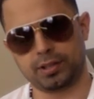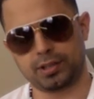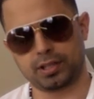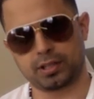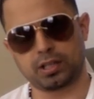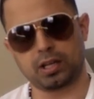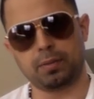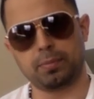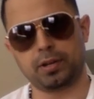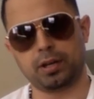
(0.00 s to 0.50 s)
just
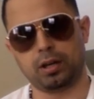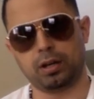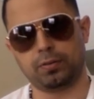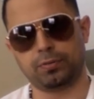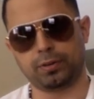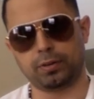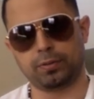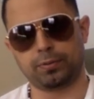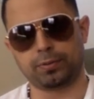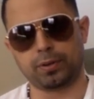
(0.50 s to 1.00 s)
coming off
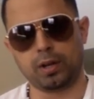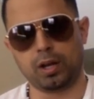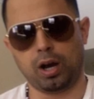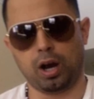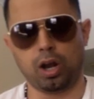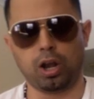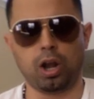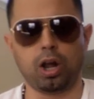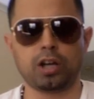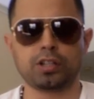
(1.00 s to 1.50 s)
of
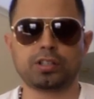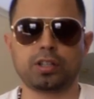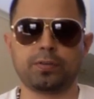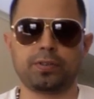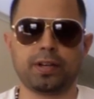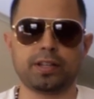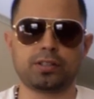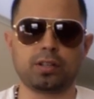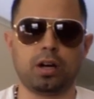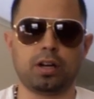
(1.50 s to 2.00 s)
a loss off
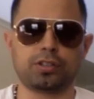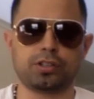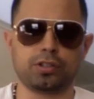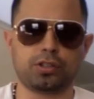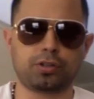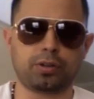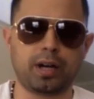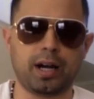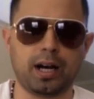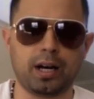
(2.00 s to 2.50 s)
against Austin
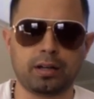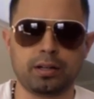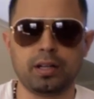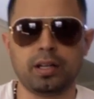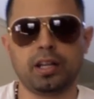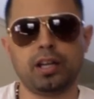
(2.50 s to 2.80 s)
Trout.